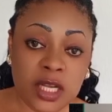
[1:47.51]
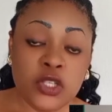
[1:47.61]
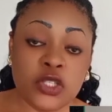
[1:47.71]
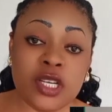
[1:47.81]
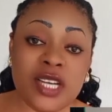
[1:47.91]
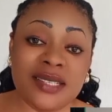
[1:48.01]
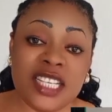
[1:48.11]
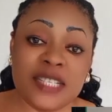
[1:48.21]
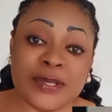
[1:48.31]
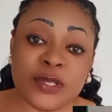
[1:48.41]
So there's
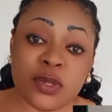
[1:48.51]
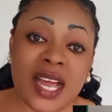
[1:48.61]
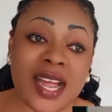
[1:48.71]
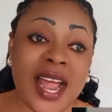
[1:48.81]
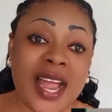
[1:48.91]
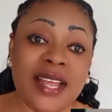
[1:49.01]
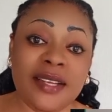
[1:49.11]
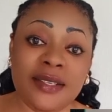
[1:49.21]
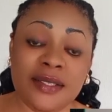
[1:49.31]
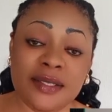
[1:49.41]
this particular
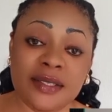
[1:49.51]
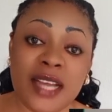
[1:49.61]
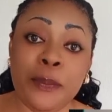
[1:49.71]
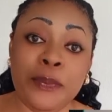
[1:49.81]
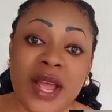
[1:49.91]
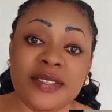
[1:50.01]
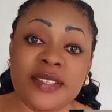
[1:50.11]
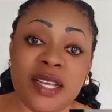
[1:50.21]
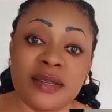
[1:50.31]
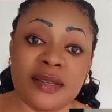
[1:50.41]
guy that
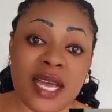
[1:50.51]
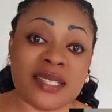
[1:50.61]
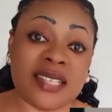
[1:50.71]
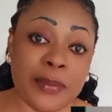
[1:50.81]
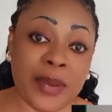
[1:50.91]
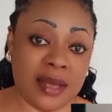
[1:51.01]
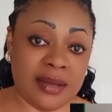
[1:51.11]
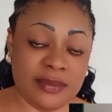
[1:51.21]
based in Asaba.